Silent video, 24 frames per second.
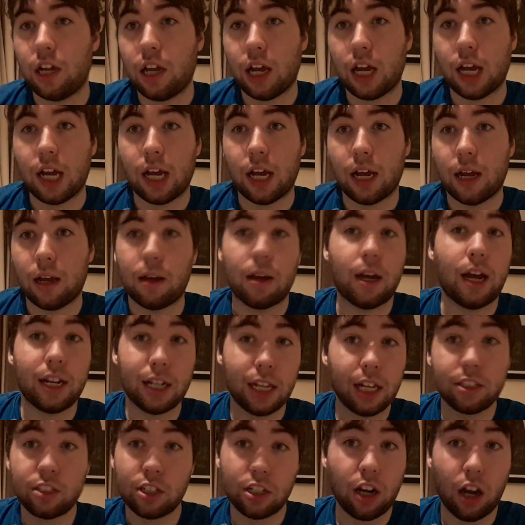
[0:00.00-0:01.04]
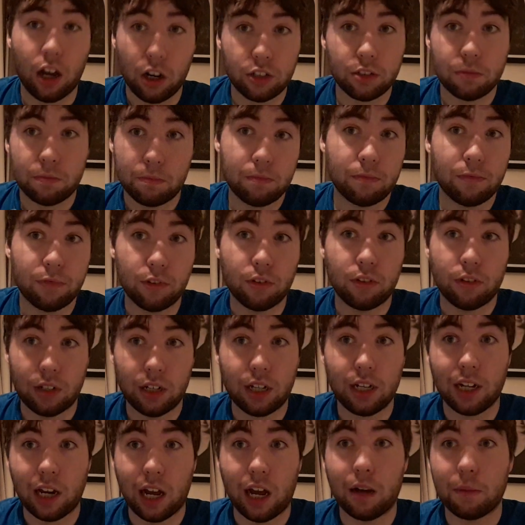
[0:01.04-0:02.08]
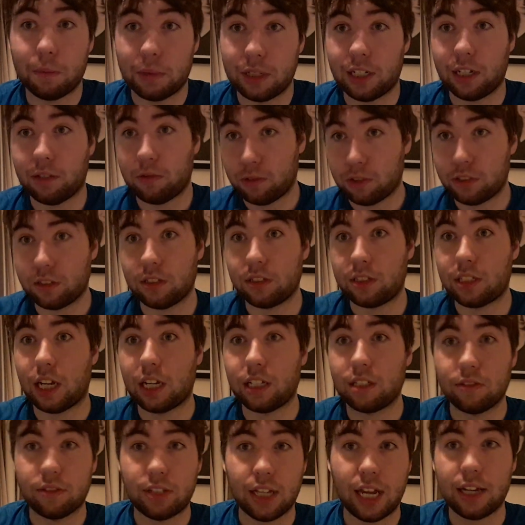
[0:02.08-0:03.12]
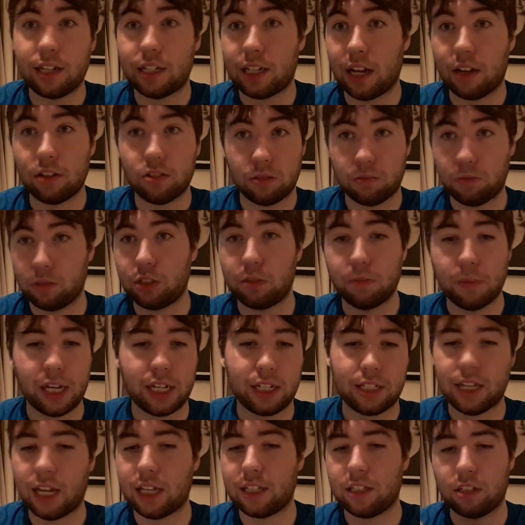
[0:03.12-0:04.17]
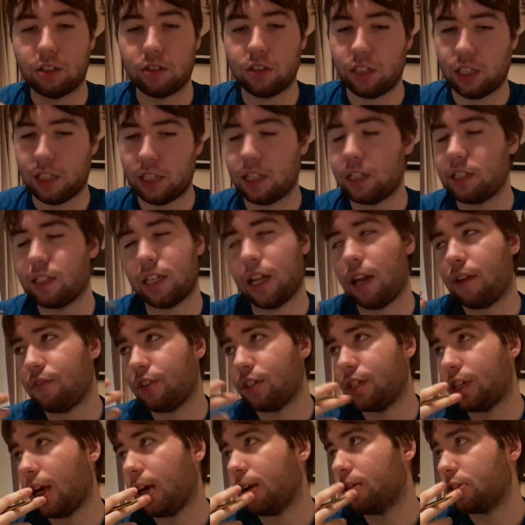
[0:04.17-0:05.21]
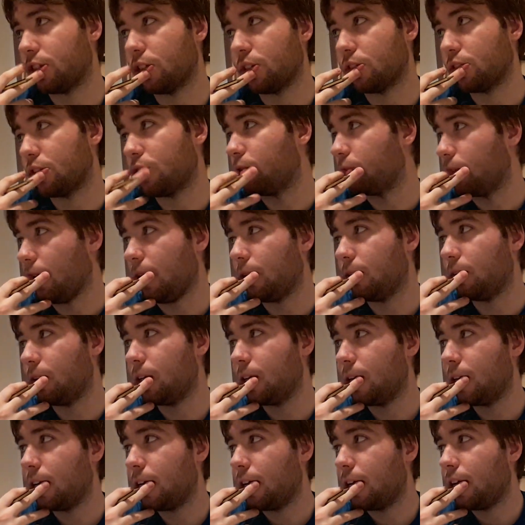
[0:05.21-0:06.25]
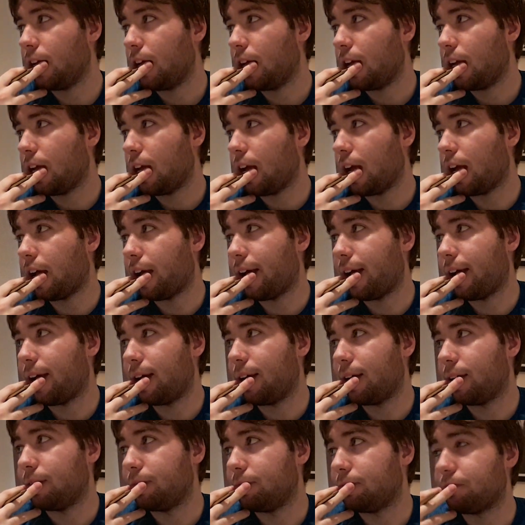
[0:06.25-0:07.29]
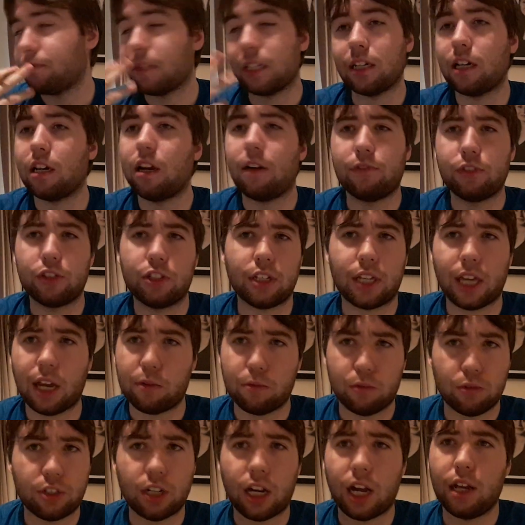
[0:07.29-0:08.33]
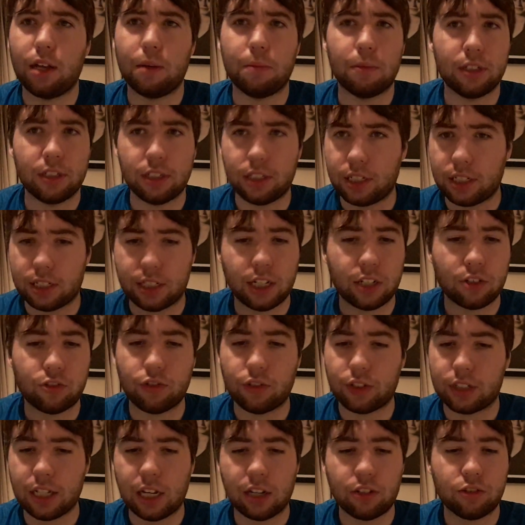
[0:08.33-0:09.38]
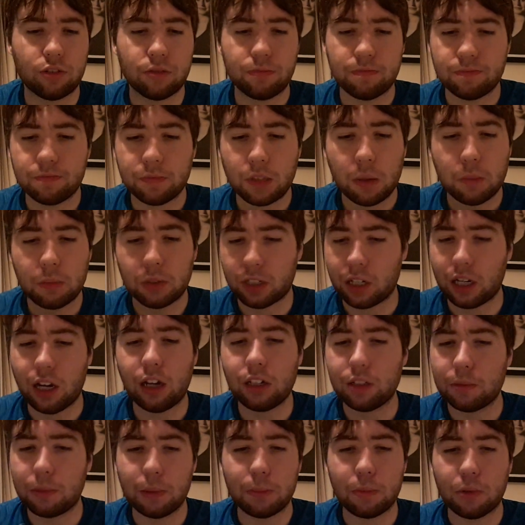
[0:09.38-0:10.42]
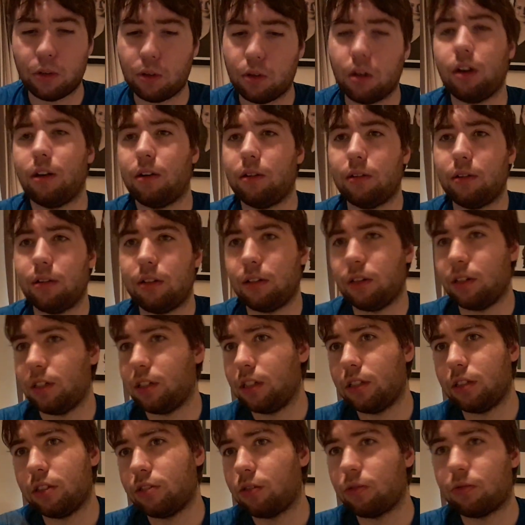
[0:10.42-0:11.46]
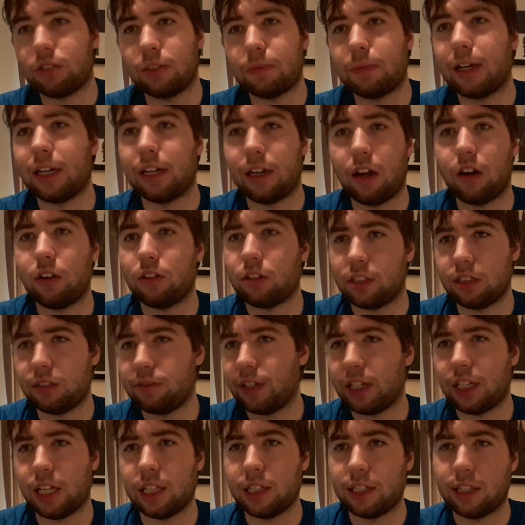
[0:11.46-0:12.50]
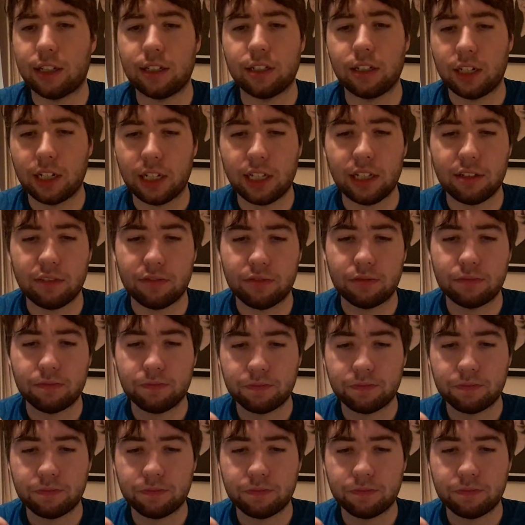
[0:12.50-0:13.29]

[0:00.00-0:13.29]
And that's a lot for an army that was the size of 10,000, which makes sense because it is 7,000 or so now. They don't obviously count retirements, etc., etc. But a lot of people who don't spend long to defend and then they leave.